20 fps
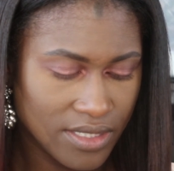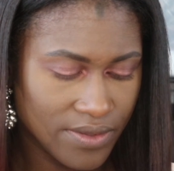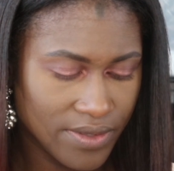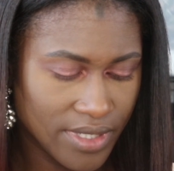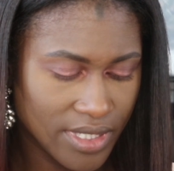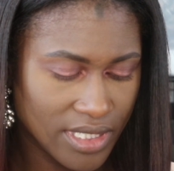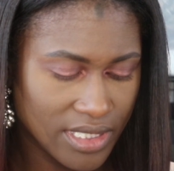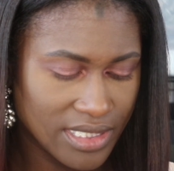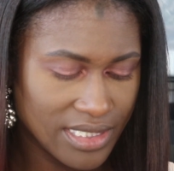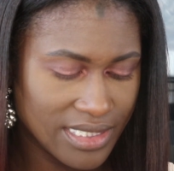We're
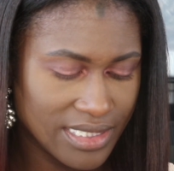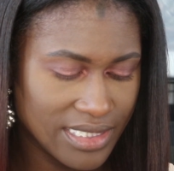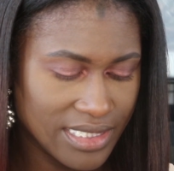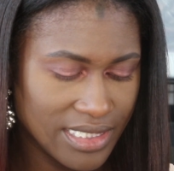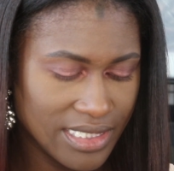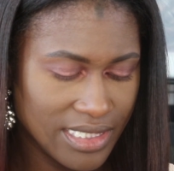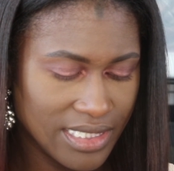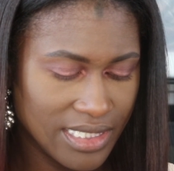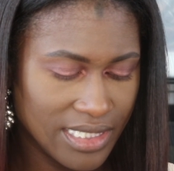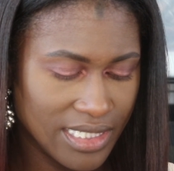gonna
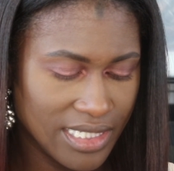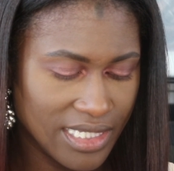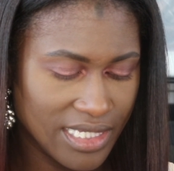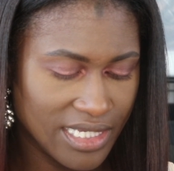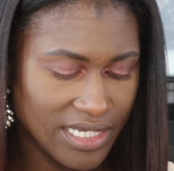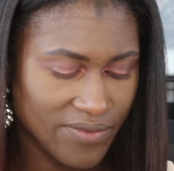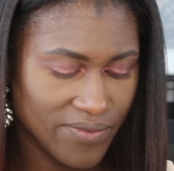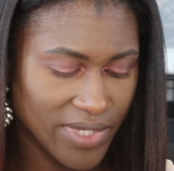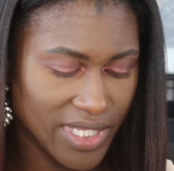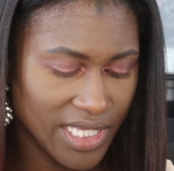see
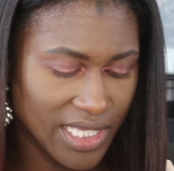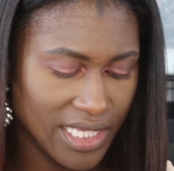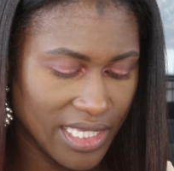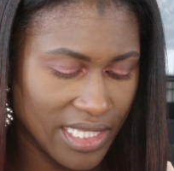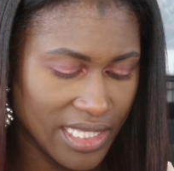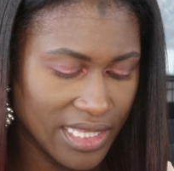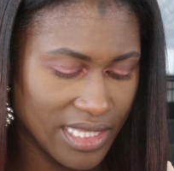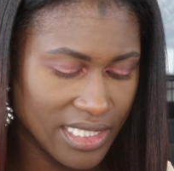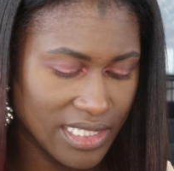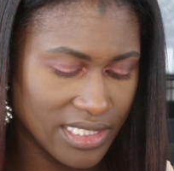if we can
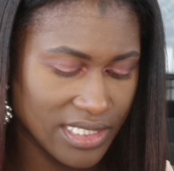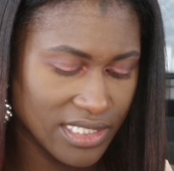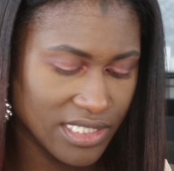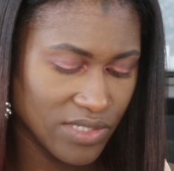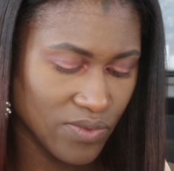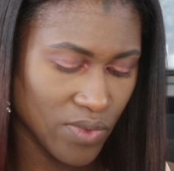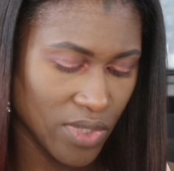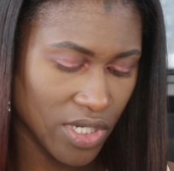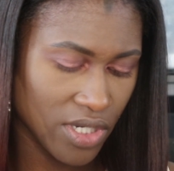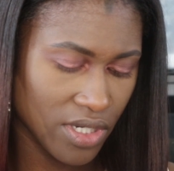get this
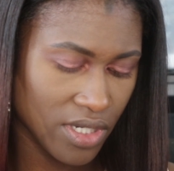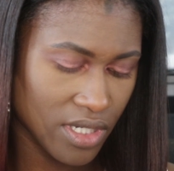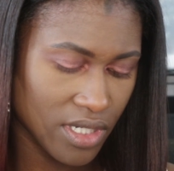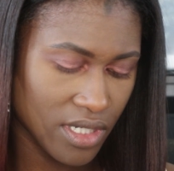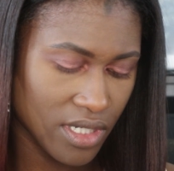to work.